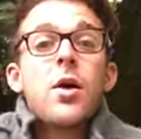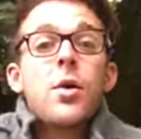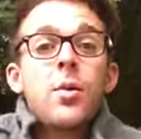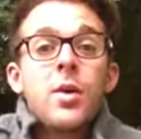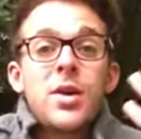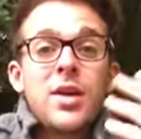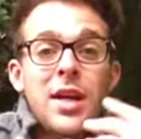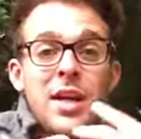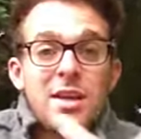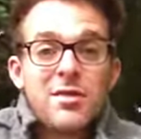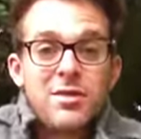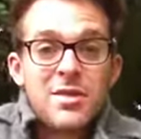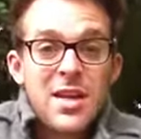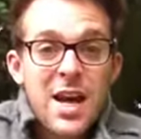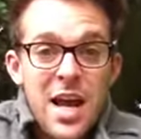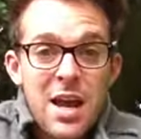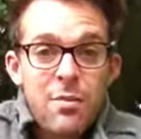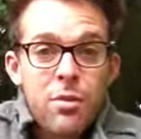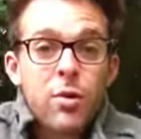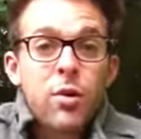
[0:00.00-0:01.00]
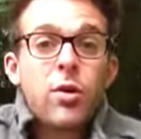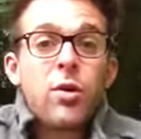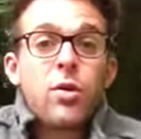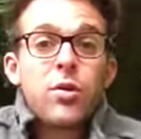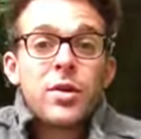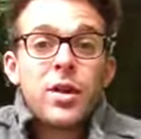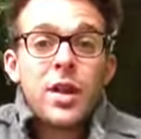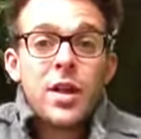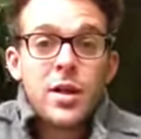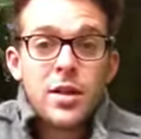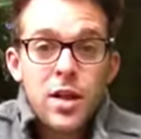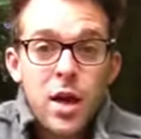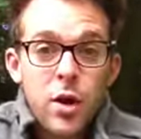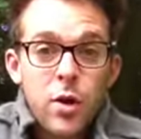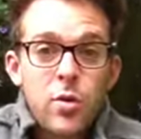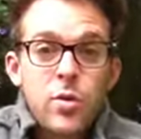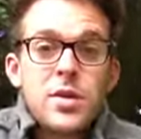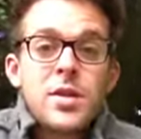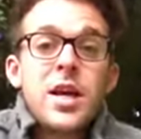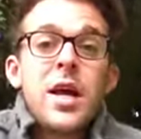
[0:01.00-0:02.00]
When you get to the table or the
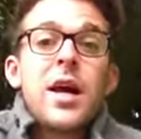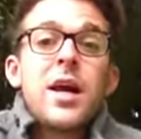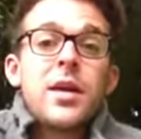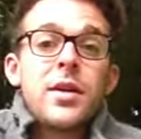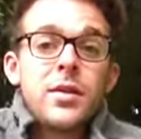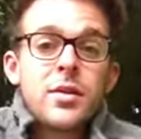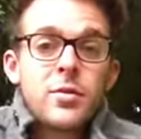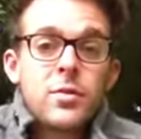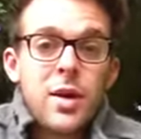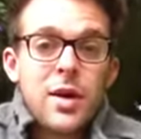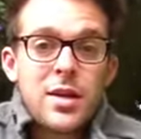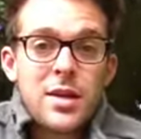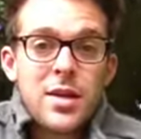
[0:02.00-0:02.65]
altar where